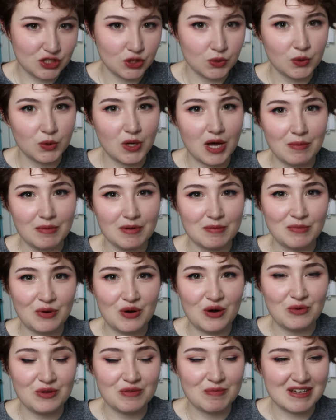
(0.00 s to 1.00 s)
do a bit
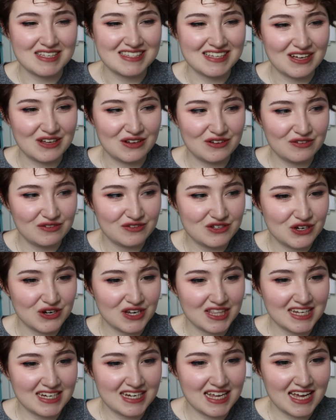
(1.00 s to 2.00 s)
more with myself
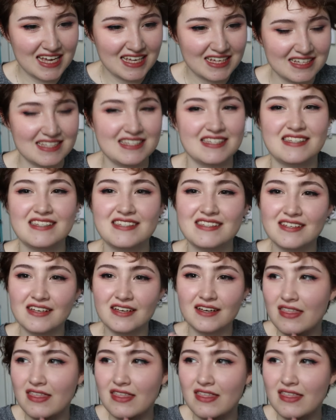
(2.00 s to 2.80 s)
during the day because